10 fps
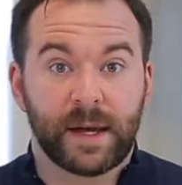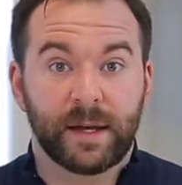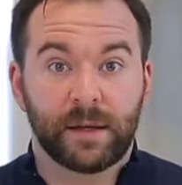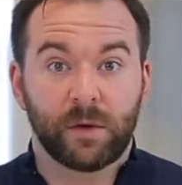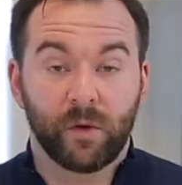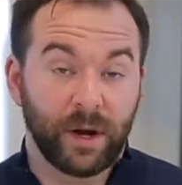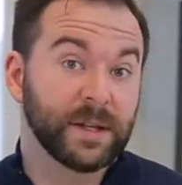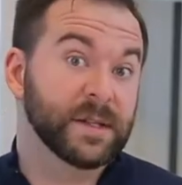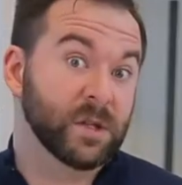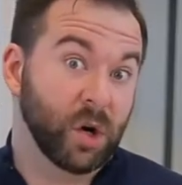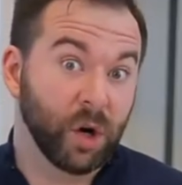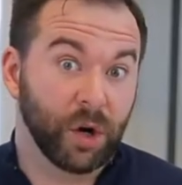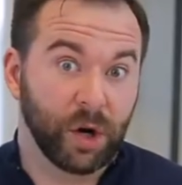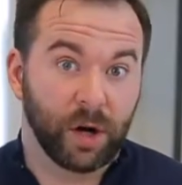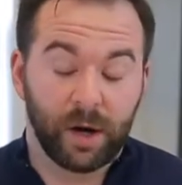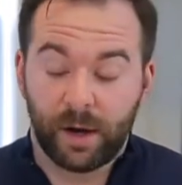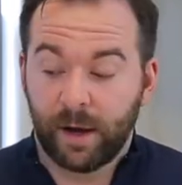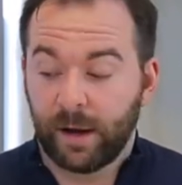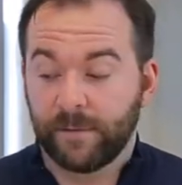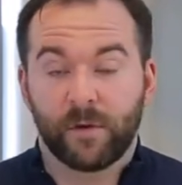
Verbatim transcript: a great starter uh,